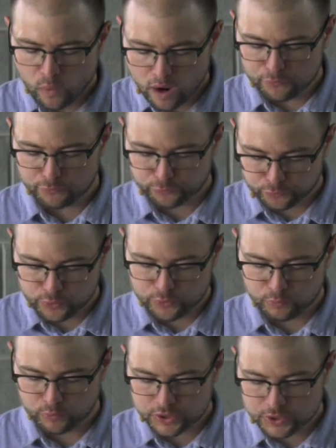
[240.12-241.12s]
what
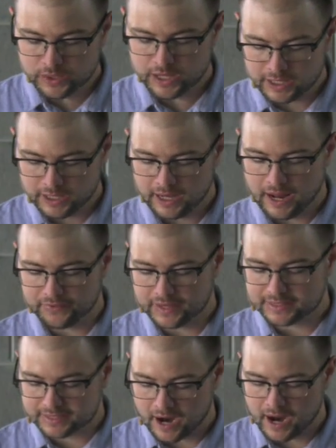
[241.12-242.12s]
fruit were you getting at
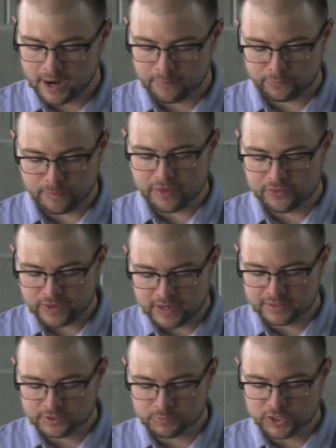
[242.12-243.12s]
that time from the
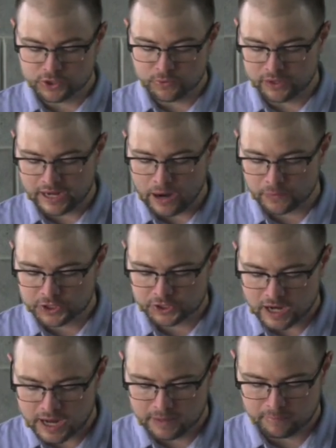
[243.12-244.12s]
things which you are now
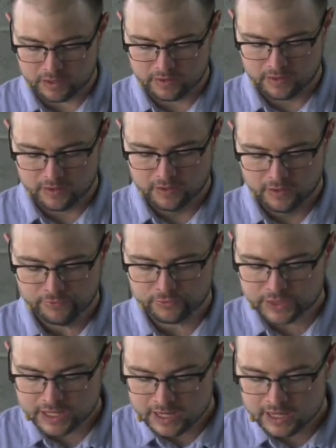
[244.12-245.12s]
ashamed?
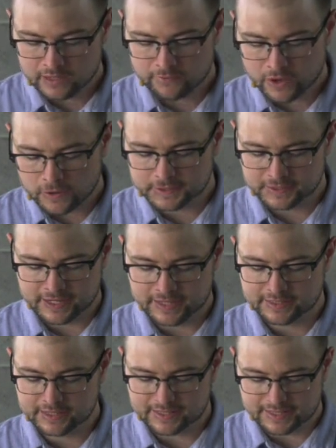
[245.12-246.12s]
For the end of those
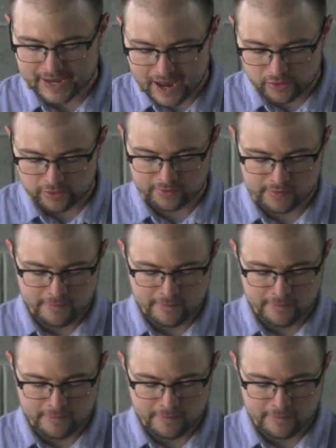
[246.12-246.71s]
things is death.